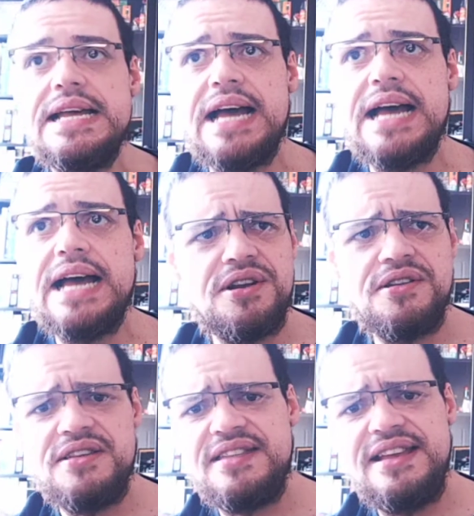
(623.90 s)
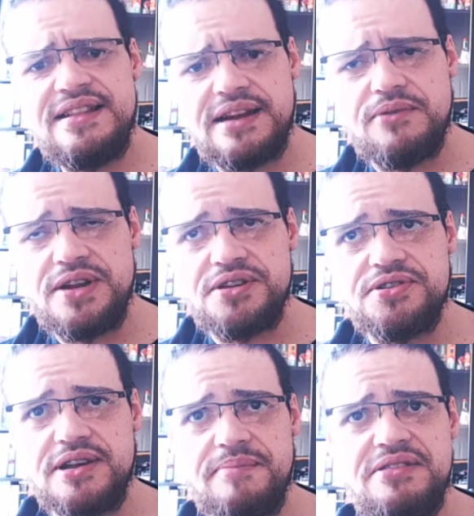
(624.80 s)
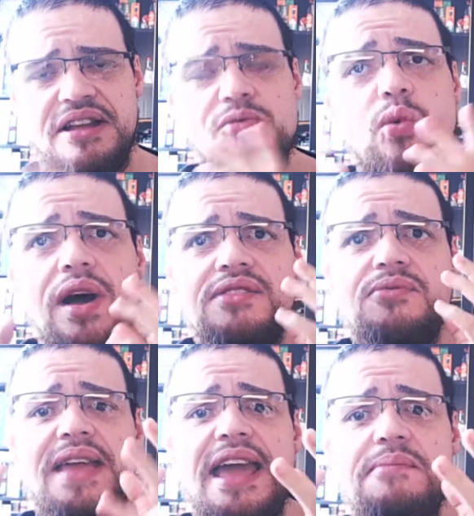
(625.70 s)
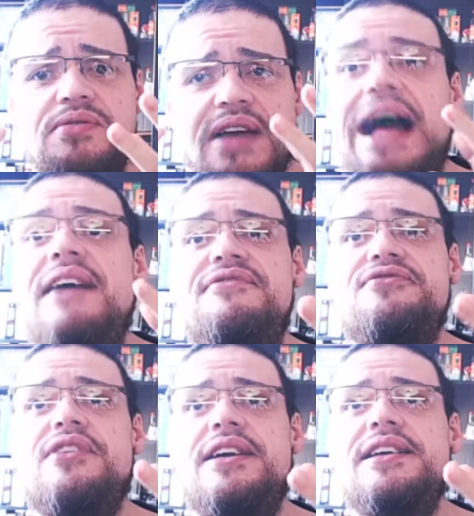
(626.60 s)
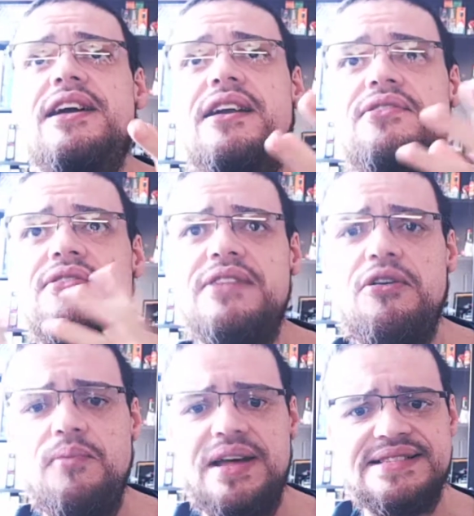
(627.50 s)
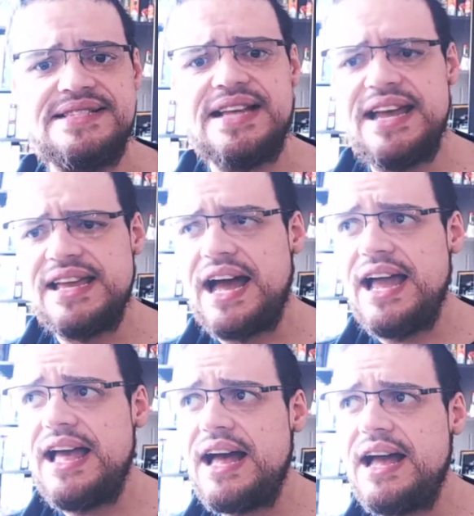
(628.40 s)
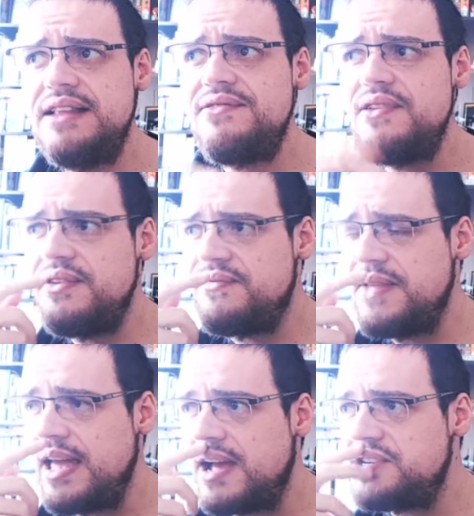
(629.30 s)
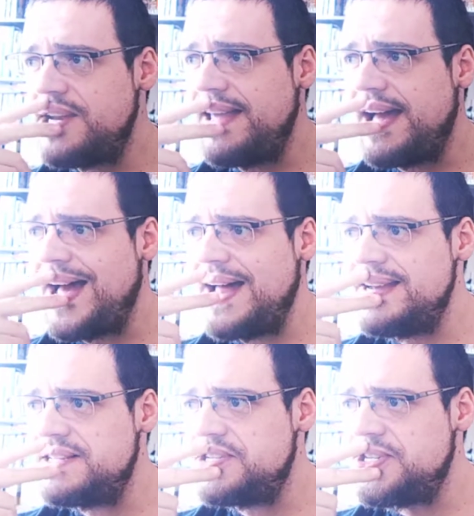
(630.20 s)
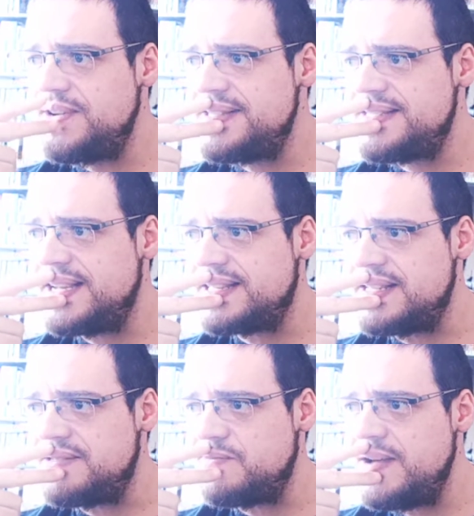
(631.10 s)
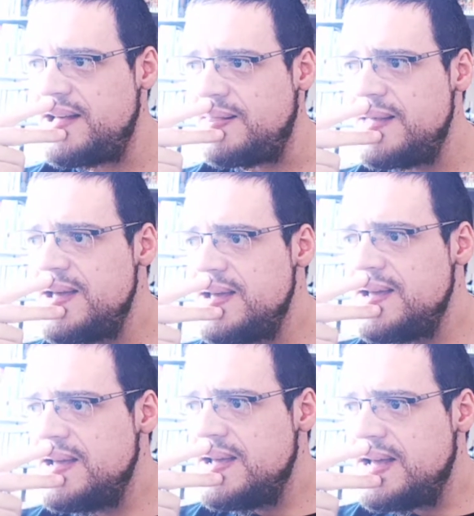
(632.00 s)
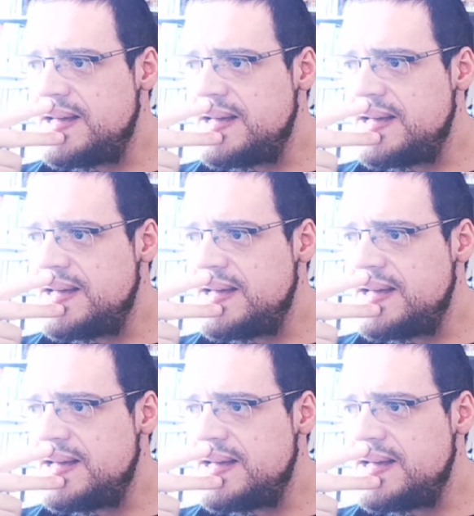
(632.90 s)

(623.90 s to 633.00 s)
And one other thing that I want to talk about, I want to be able to have Track IR on No Man's Sky. I don't know if they actually added joysticks as well. I